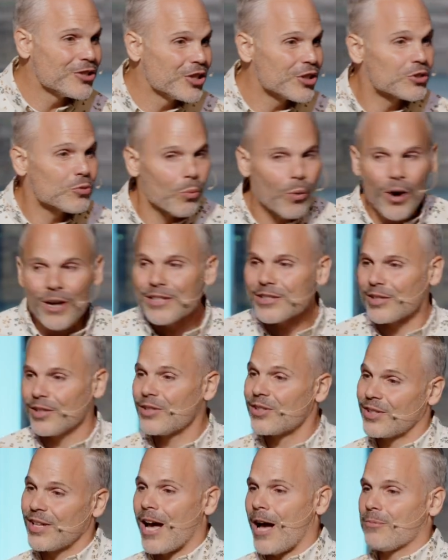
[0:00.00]
just want to
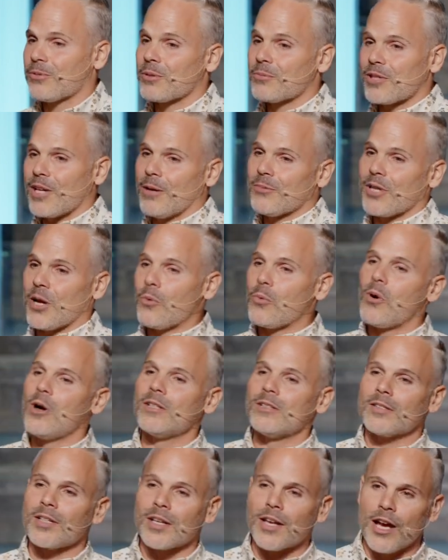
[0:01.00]
stop. Sometimes I
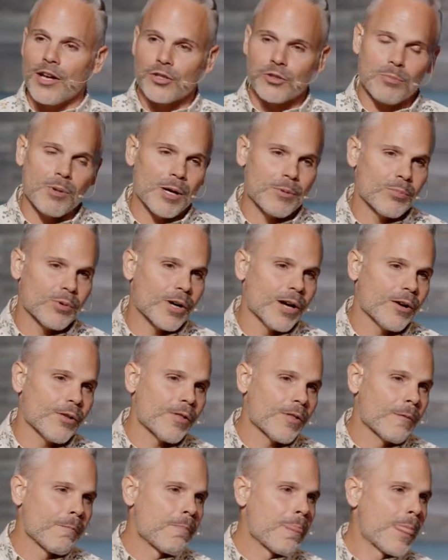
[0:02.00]
want to catch my
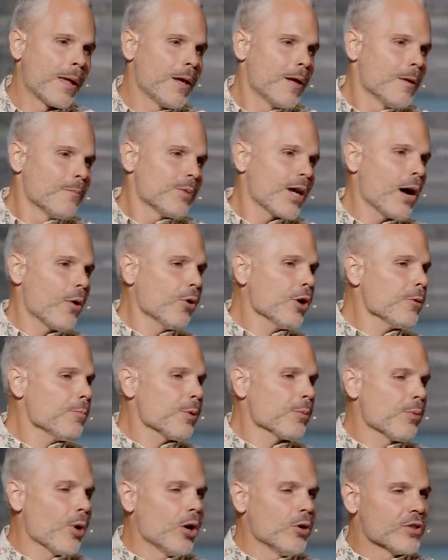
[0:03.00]
breath. But I want to
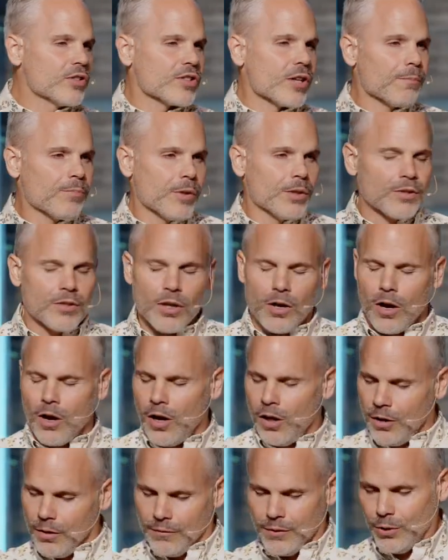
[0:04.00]
propose something to
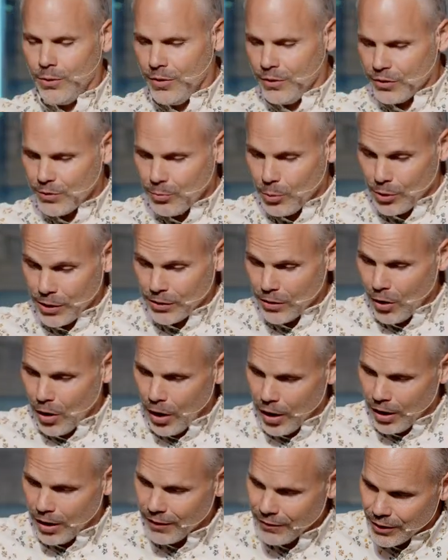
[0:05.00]
all of you this morning, to
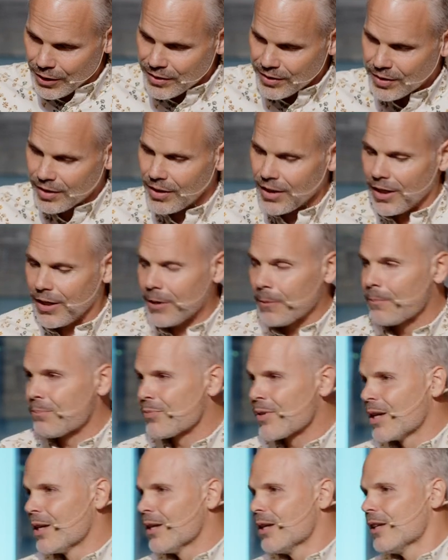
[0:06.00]
all of us today.
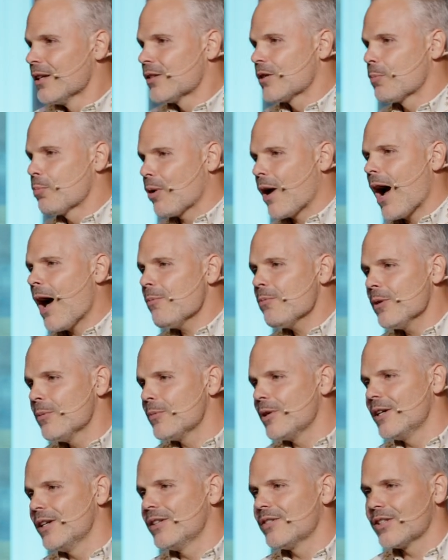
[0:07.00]
The
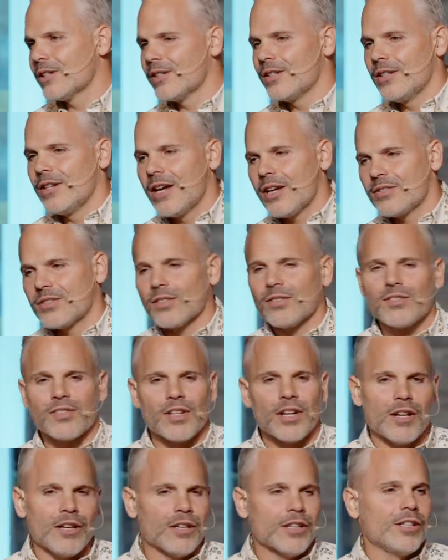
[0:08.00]
problem isn't
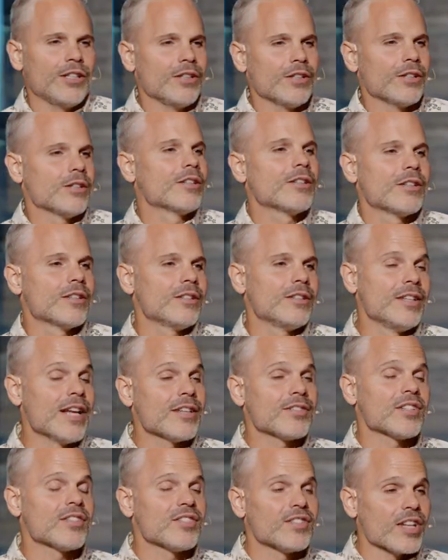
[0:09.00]
necessarily
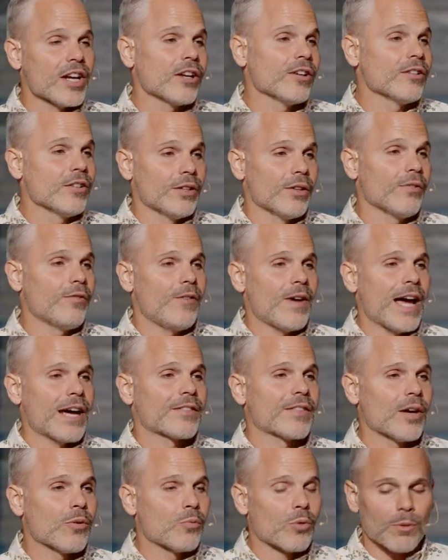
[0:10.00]
the
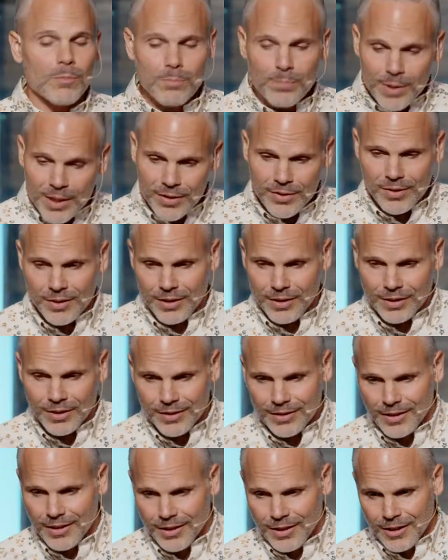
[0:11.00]
fact that we're busy.
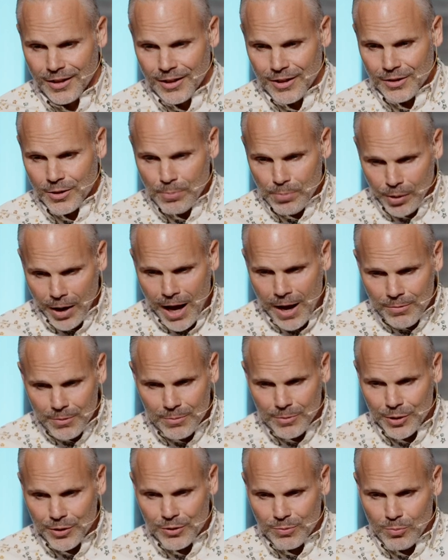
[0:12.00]
The
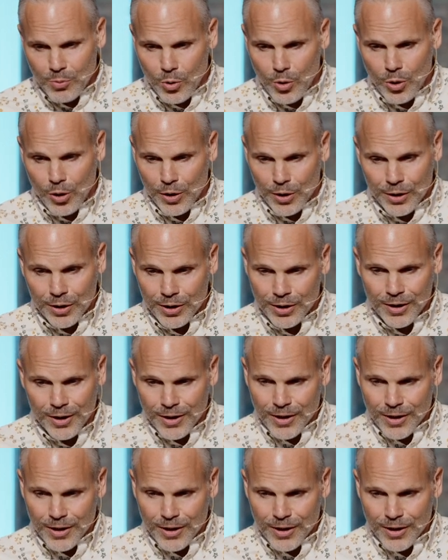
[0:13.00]
problem is more,